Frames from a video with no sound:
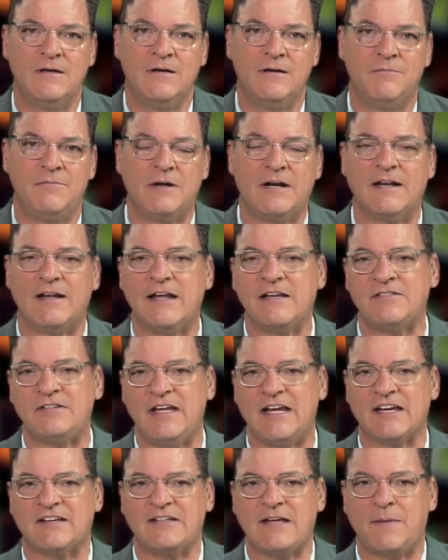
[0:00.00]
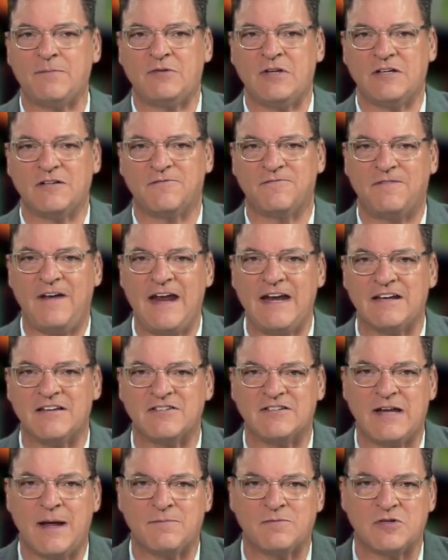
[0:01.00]
But unless he accepts his fate and
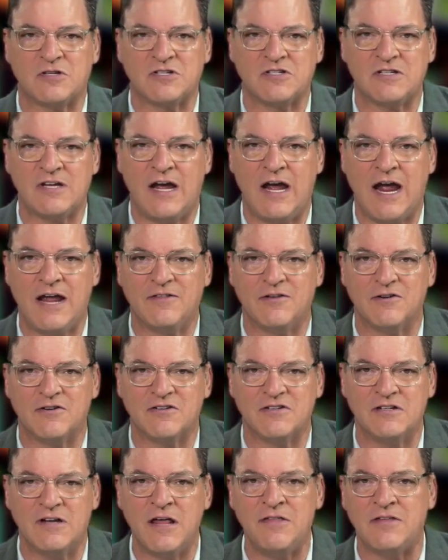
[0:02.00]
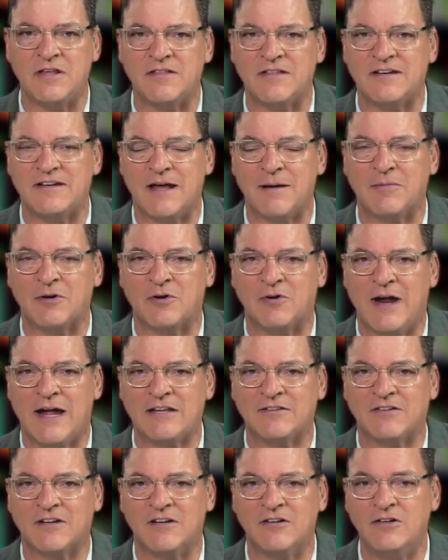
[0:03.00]
steps aside, there's nothing the
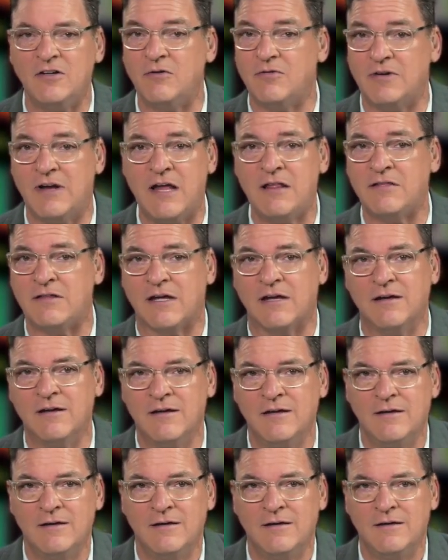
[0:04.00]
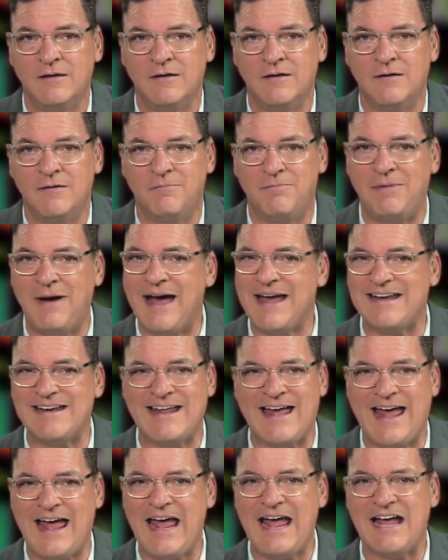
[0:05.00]
Democrats can do. Nothing.
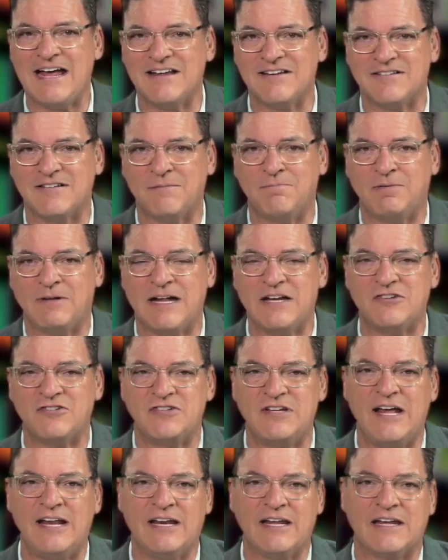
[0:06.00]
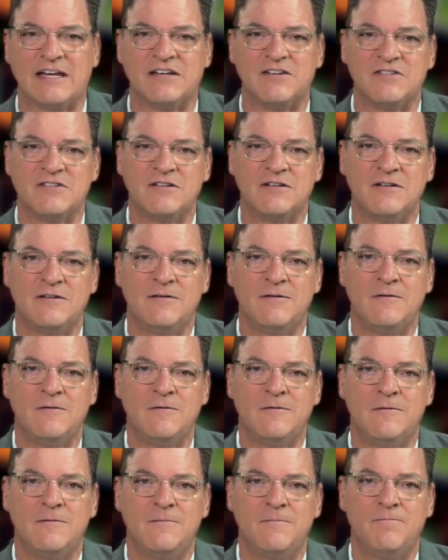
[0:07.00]
Biden has the pledged delegates.
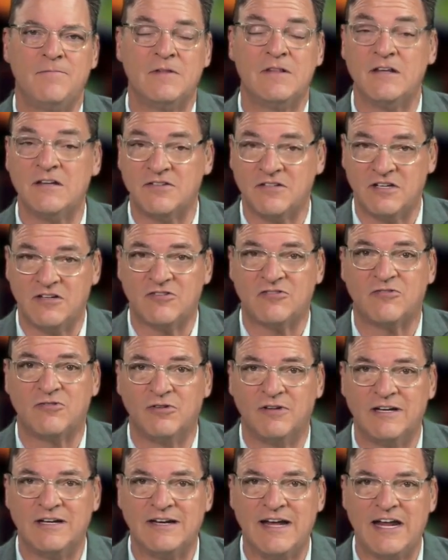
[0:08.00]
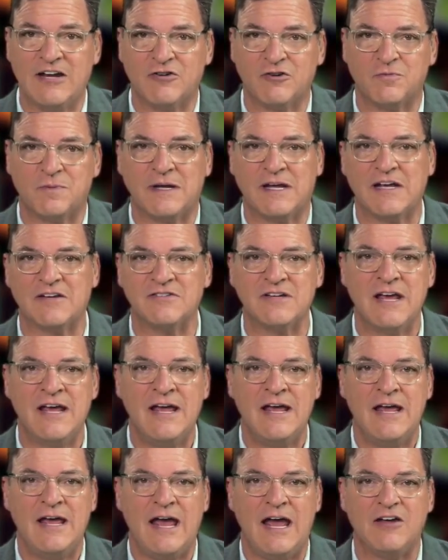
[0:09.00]
And this is truly dangerous because,
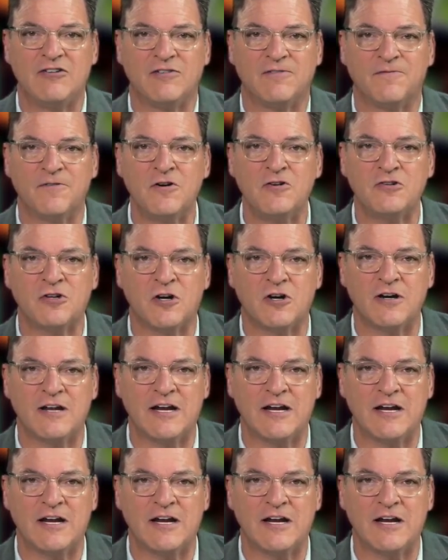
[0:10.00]
as you first heard